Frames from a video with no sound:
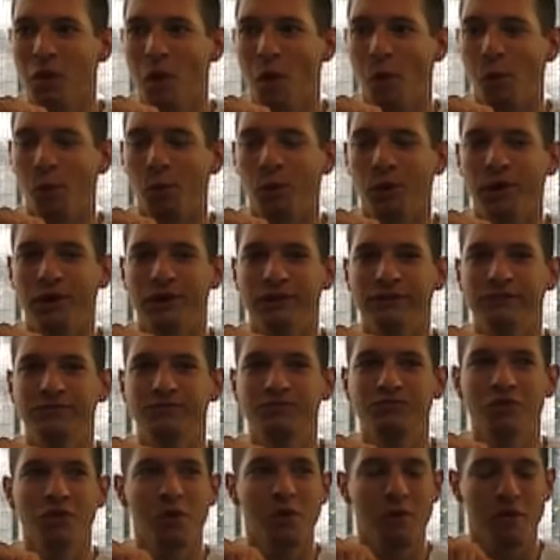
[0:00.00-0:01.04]
A
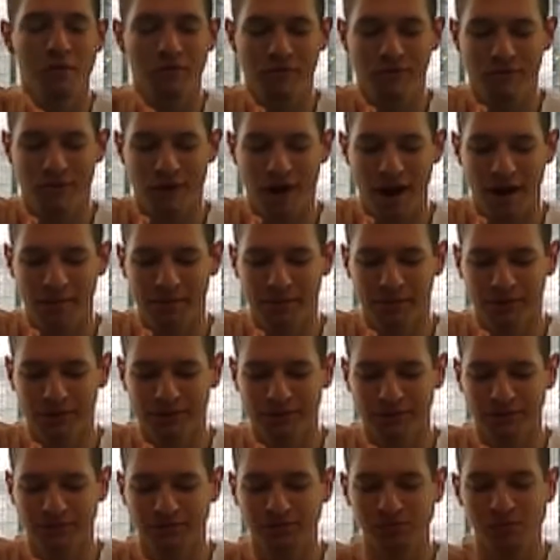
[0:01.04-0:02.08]
weird,
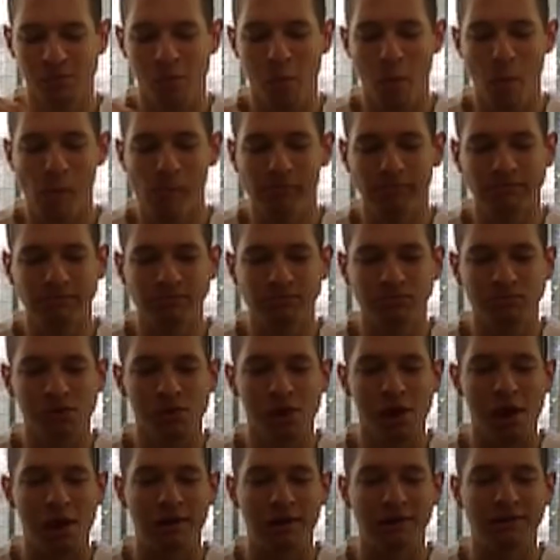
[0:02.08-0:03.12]
fibrous
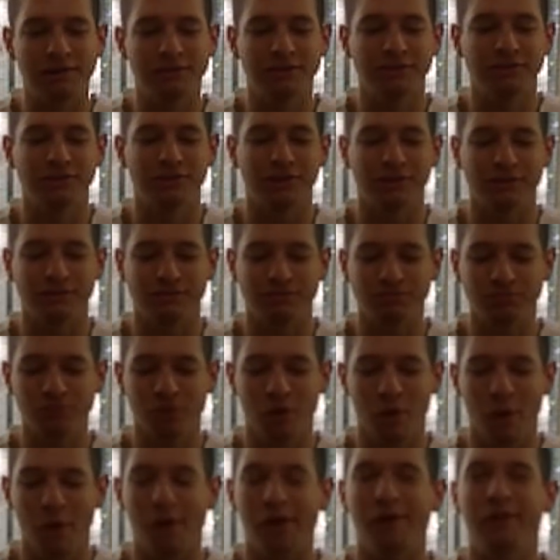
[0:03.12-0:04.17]
candy stick.
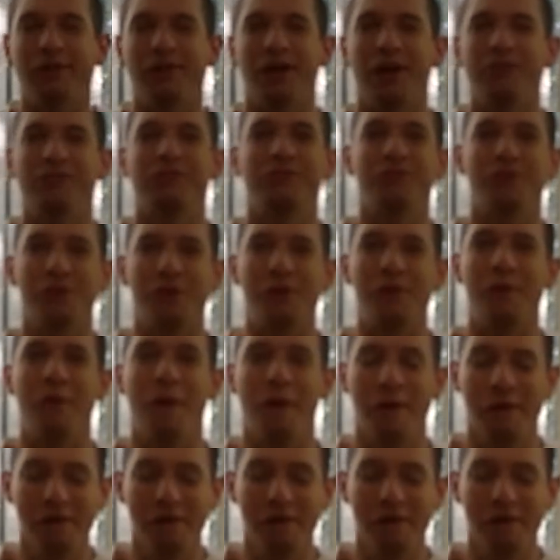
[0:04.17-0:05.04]
Alright, that's good.